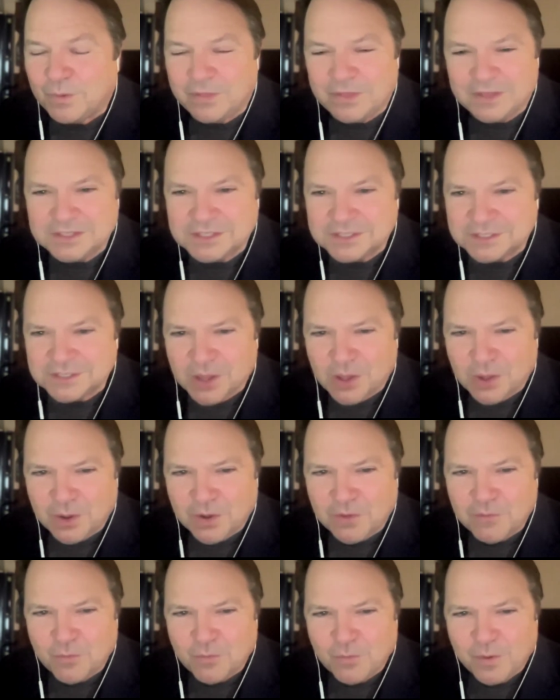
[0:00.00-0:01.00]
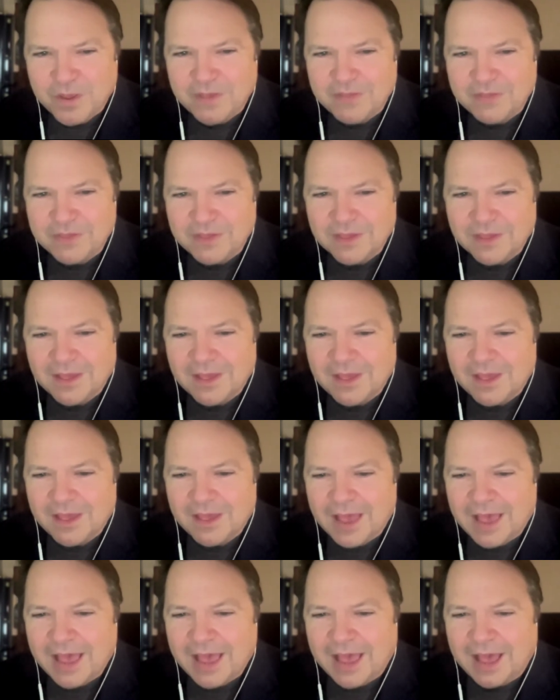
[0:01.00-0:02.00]
When this is all over with,
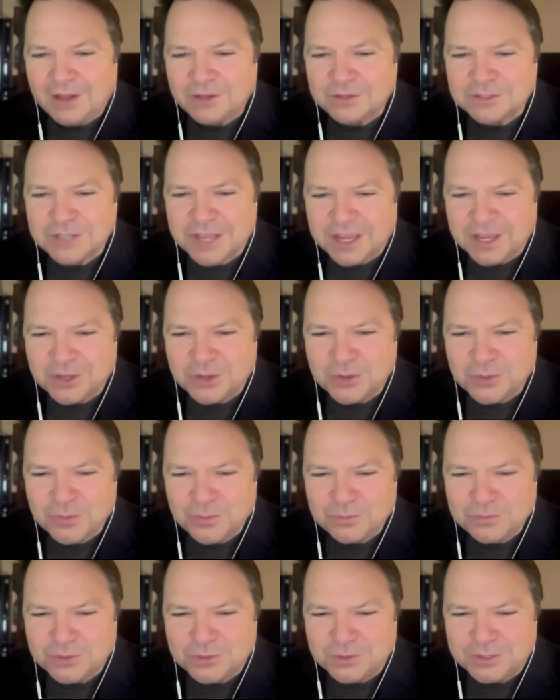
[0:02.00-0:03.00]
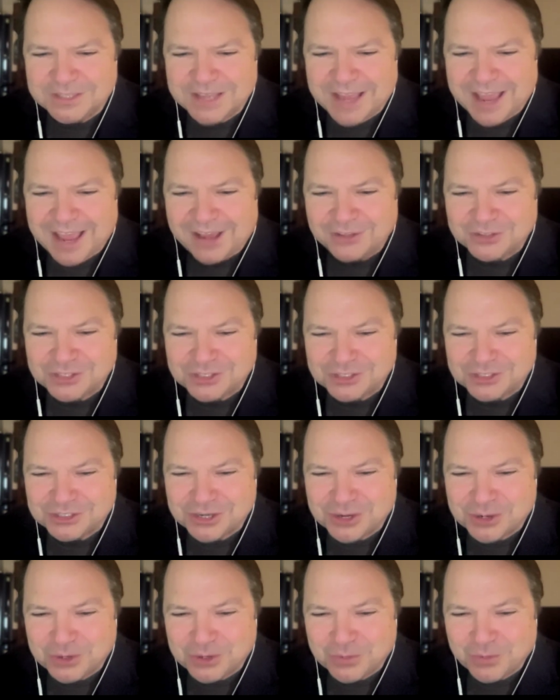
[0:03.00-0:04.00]
I'll take you to his house and
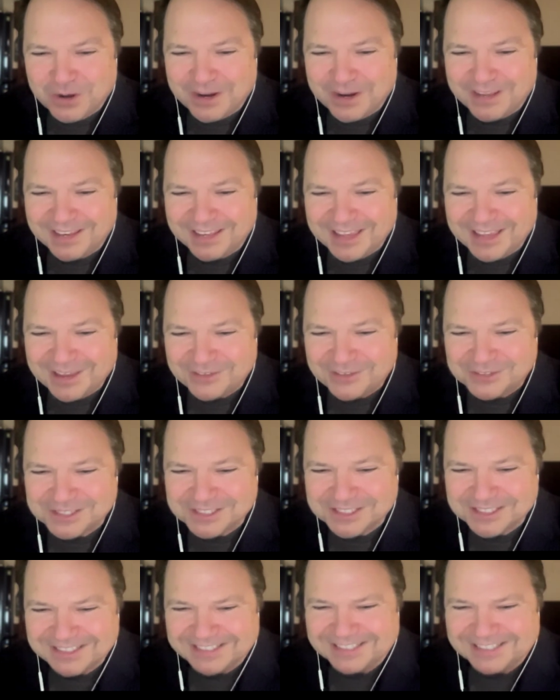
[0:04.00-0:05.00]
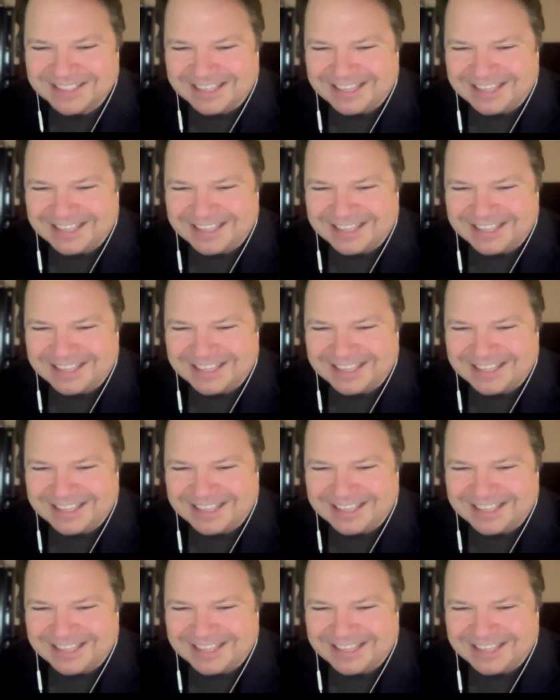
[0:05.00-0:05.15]
show you where he lives.